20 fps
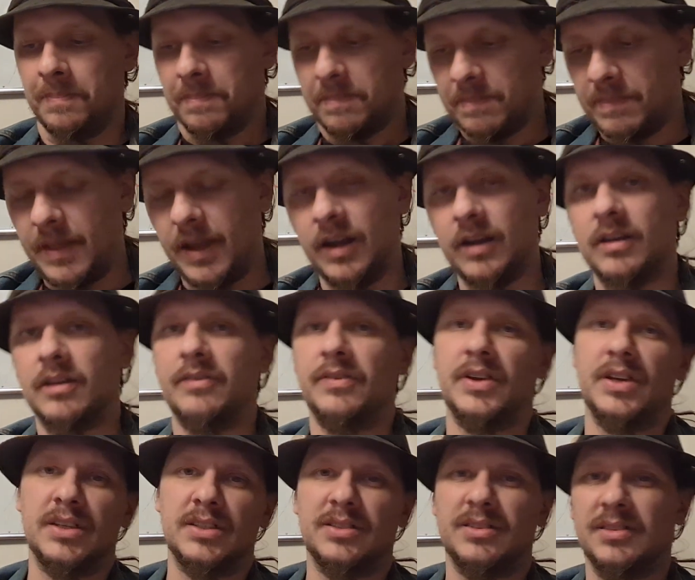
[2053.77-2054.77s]

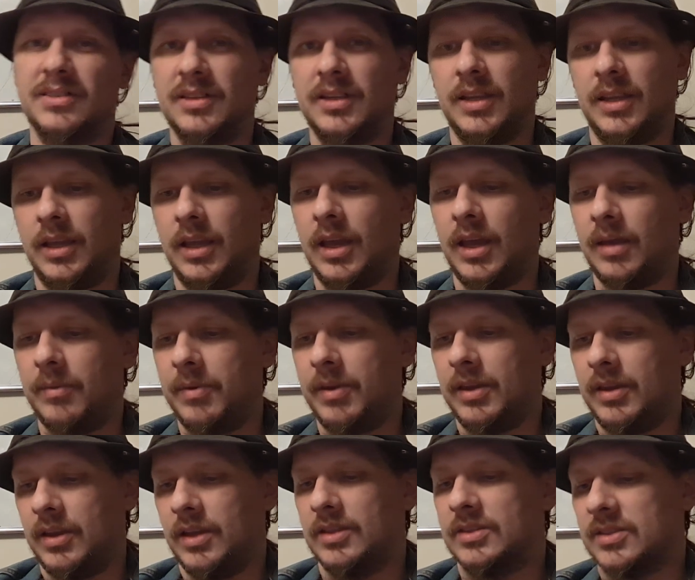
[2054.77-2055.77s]
Narrativist, I
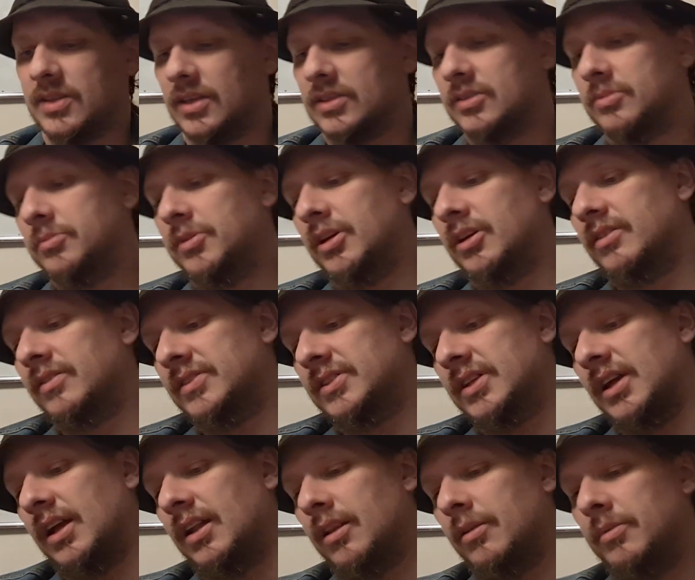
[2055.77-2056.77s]
mean, it's got some narrativist
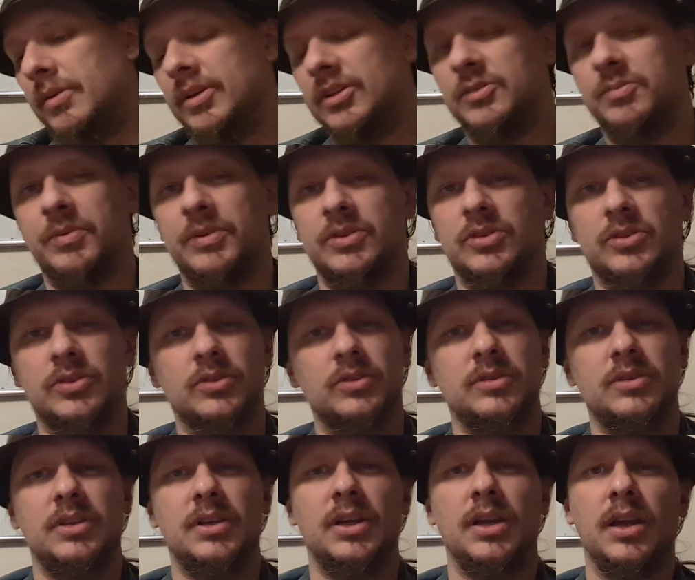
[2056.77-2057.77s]
elements, but
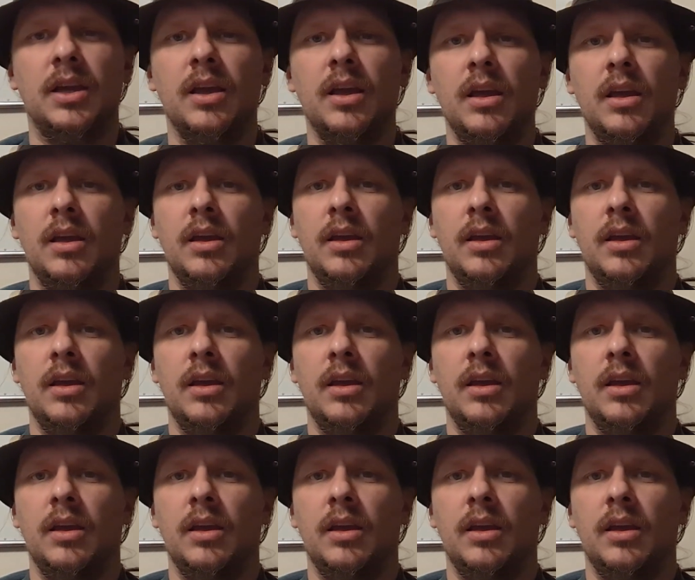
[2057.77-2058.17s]
certainly